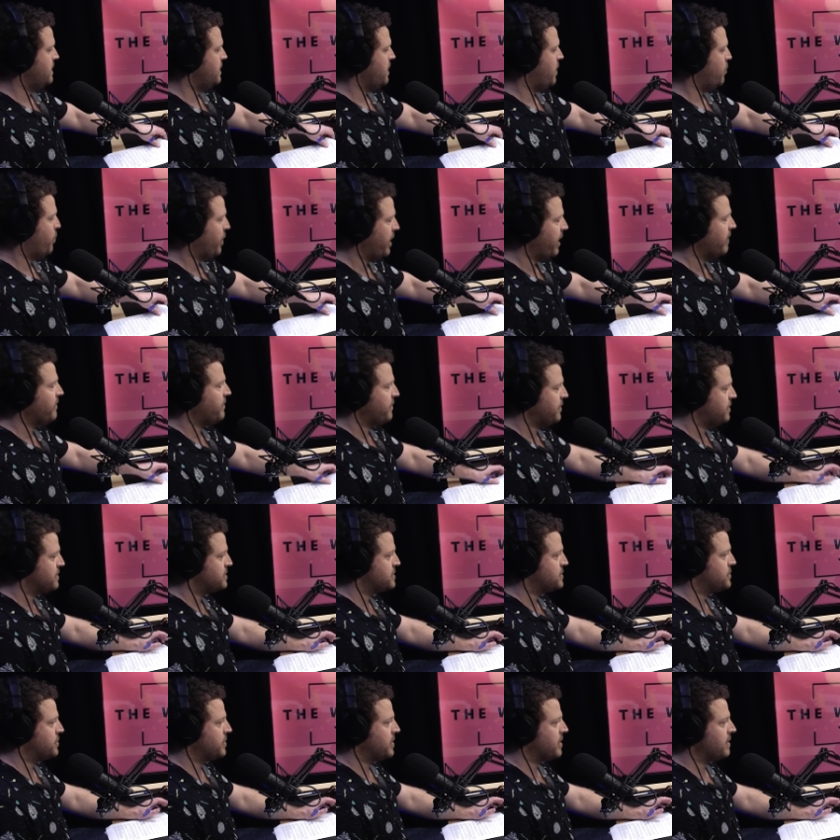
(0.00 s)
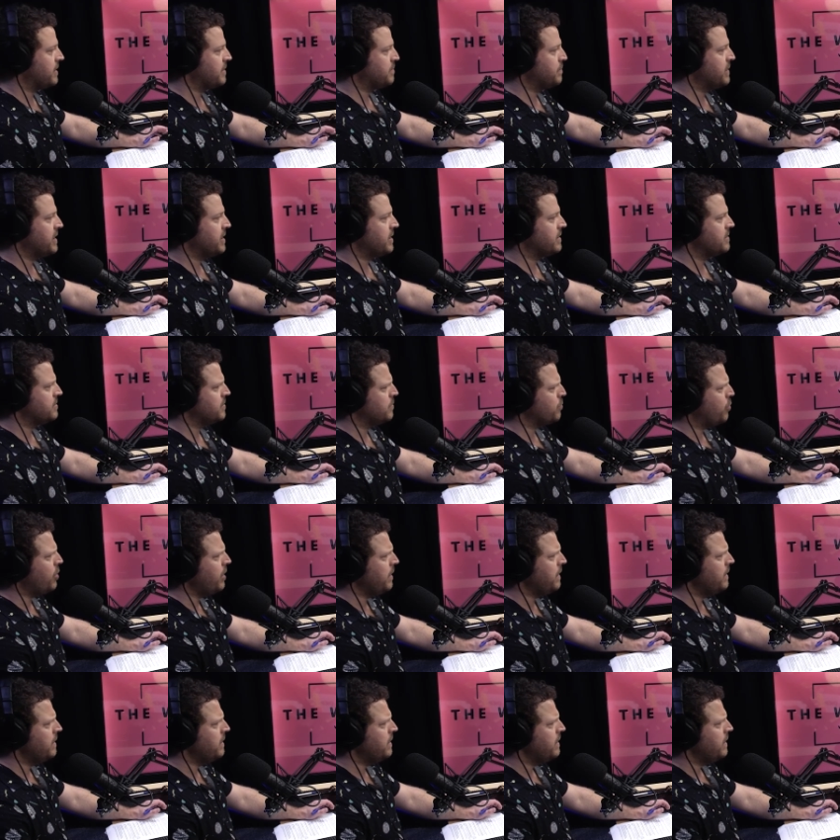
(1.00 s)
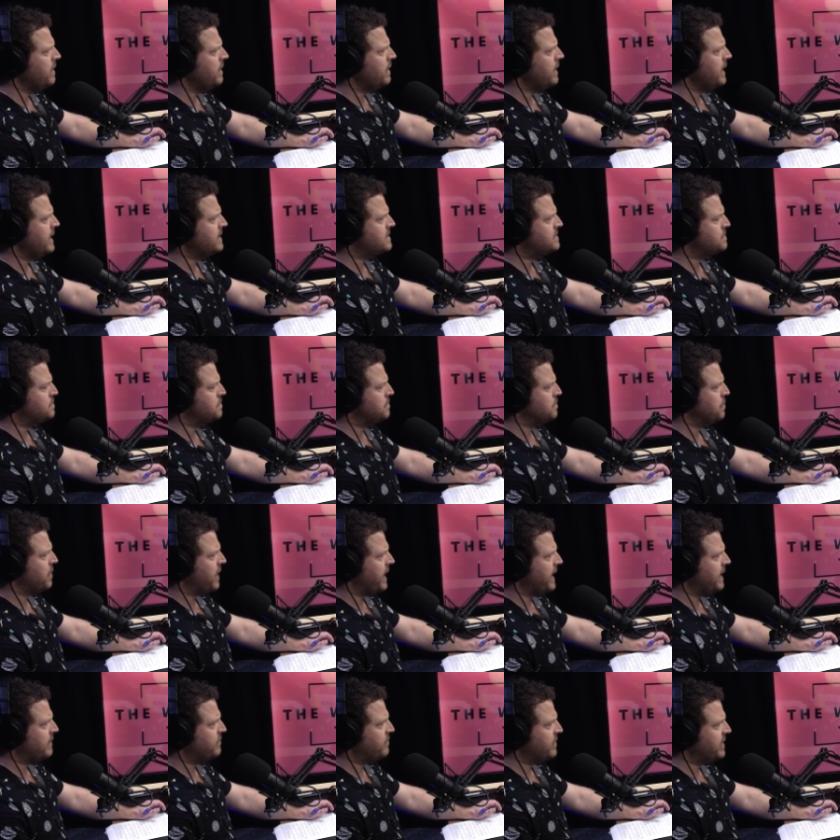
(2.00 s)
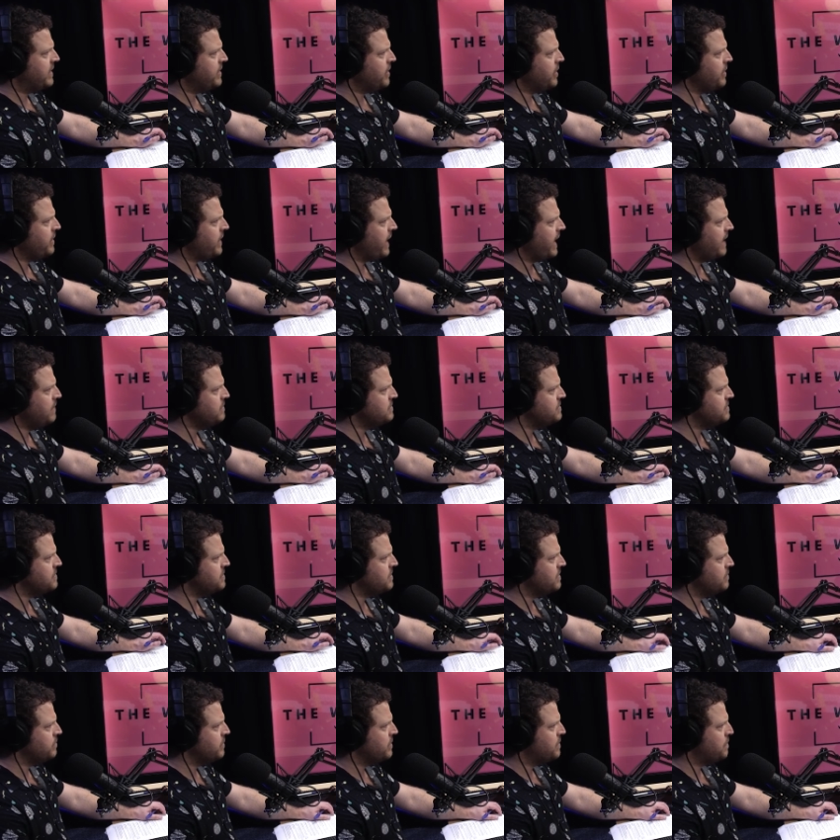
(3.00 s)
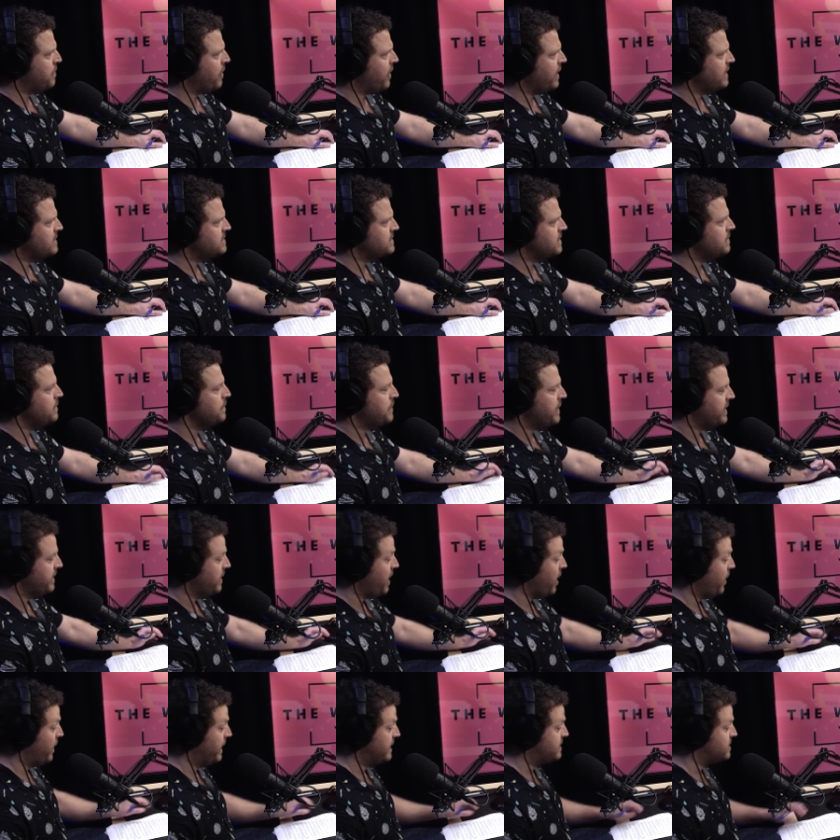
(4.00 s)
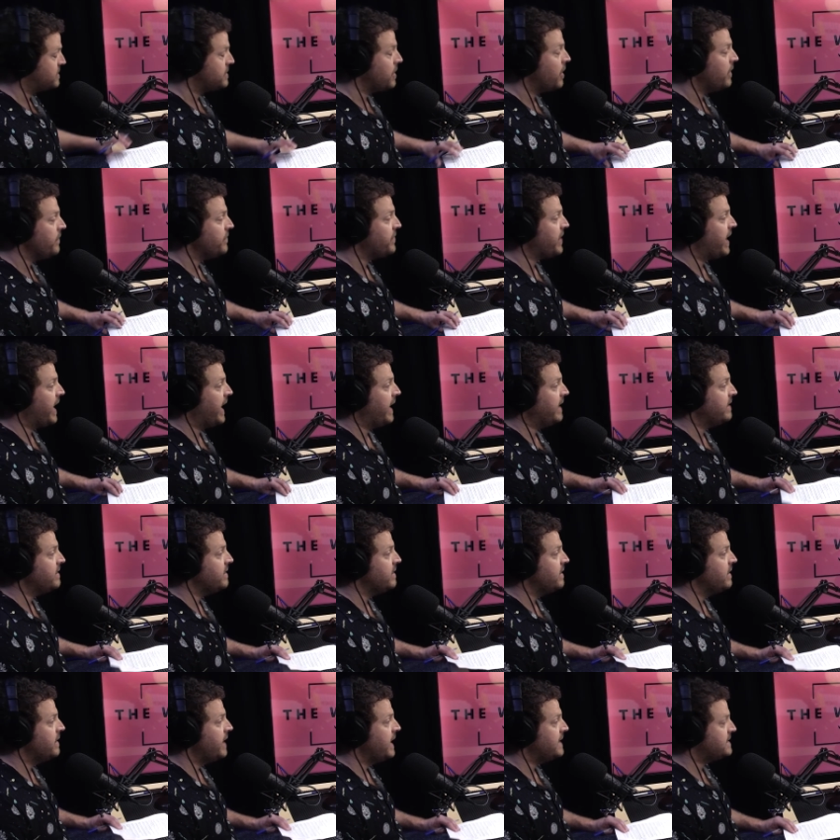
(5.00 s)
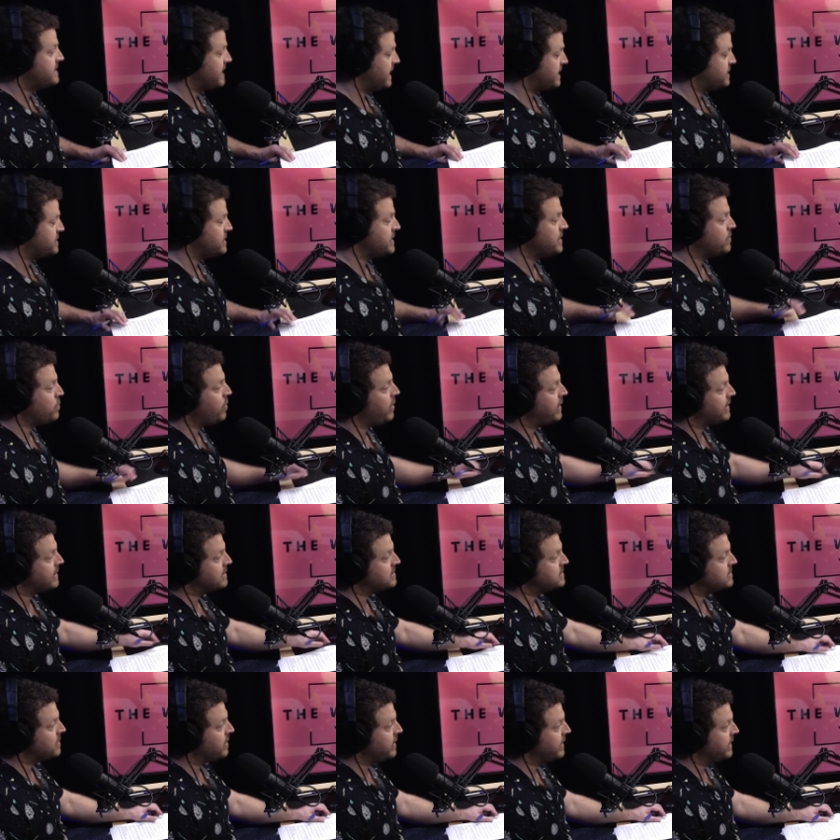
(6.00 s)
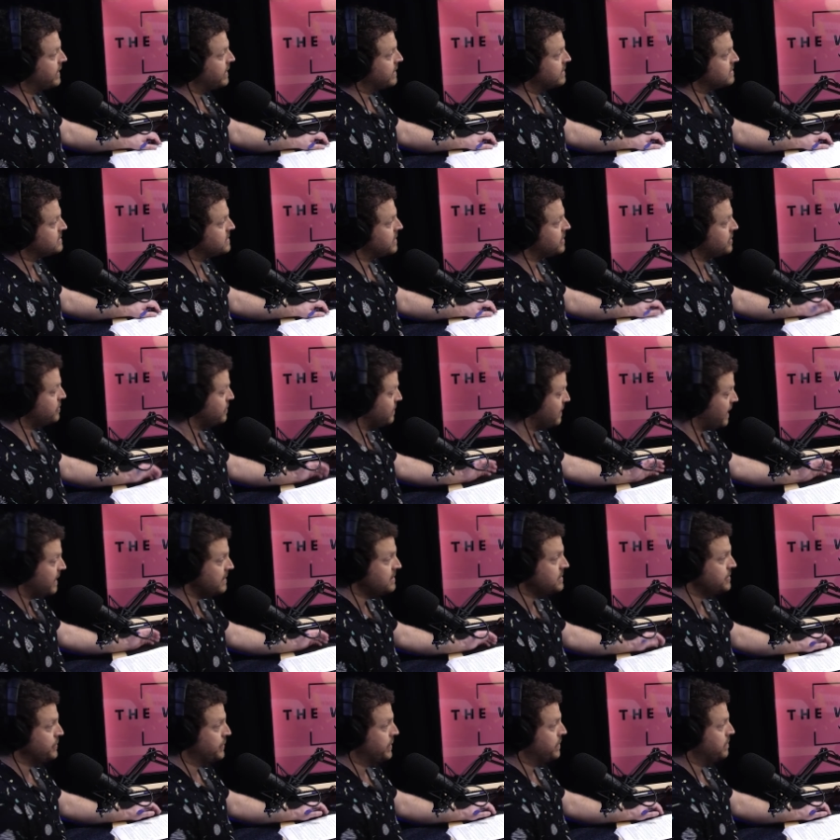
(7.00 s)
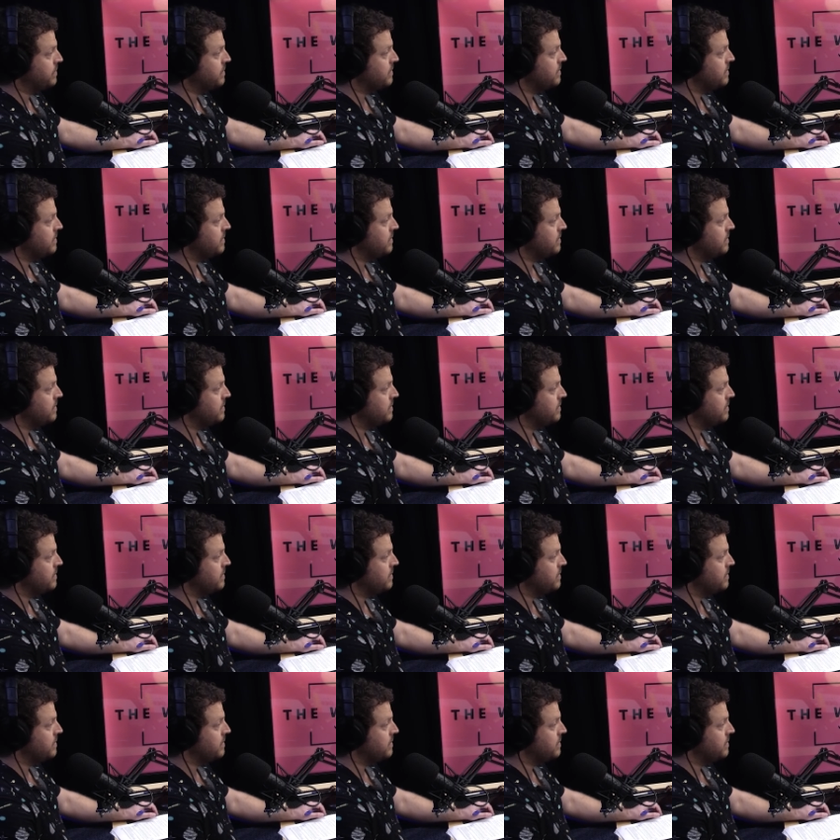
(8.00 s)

When I first saw it, I'll admit I thought, "What? He's playing video games with bikes?" In but no, it's not that. It's actually quite exciting. So good luck to him.